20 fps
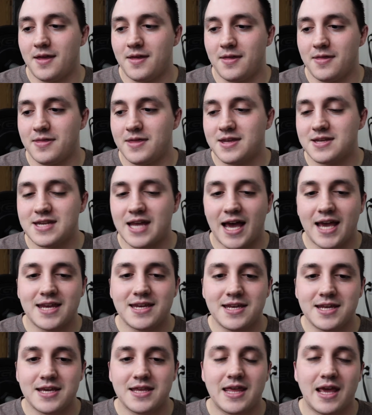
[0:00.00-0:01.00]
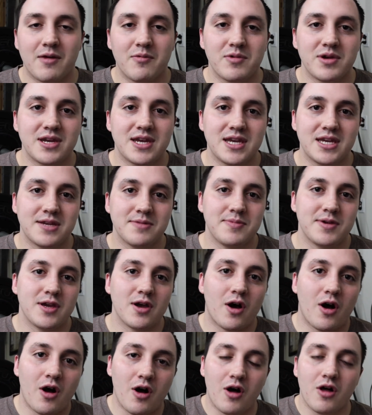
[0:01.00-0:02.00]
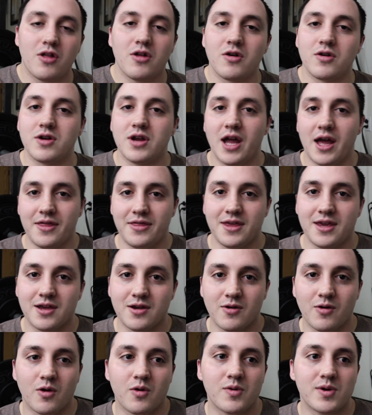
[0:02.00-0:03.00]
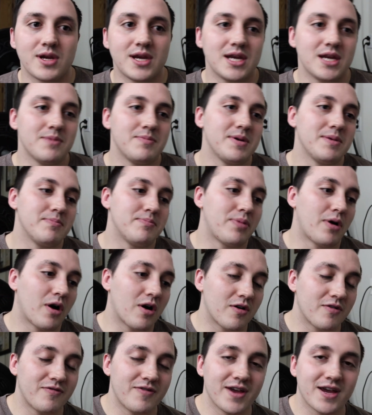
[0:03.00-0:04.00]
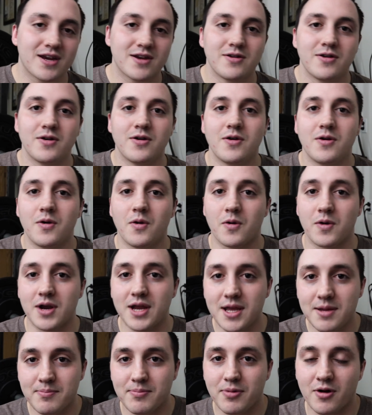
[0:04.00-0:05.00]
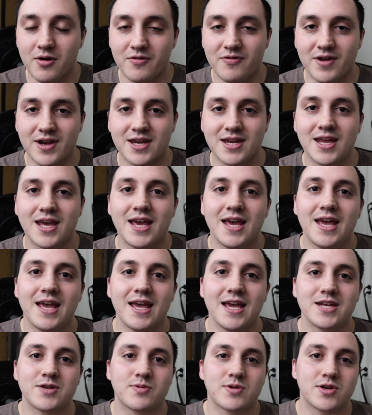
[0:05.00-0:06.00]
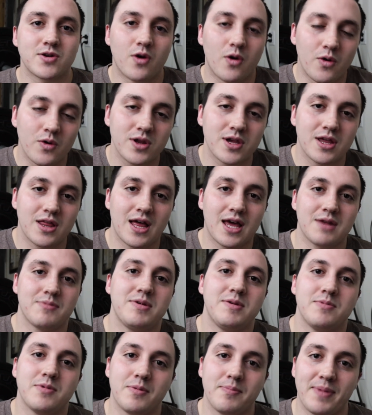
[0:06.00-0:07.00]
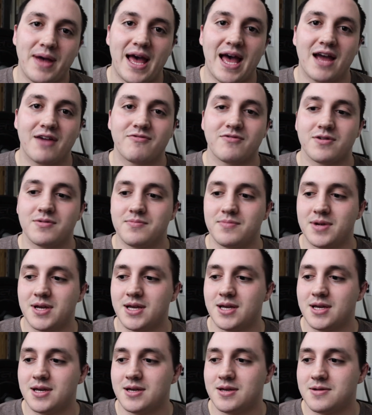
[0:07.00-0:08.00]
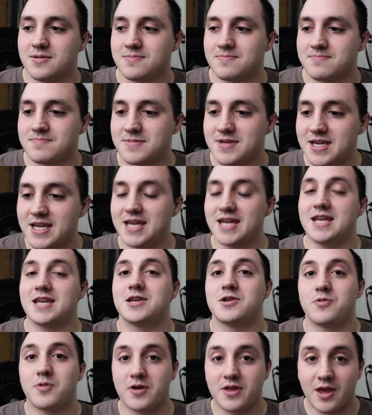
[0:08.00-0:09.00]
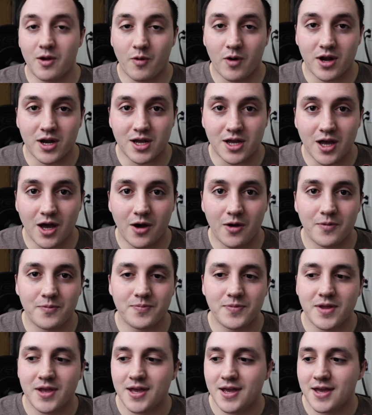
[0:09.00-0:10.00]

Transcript: This idea that we need to be all or nothing, or we need to be perfect or imperfect, is what's holding a lot of people back from getting to where they want to go.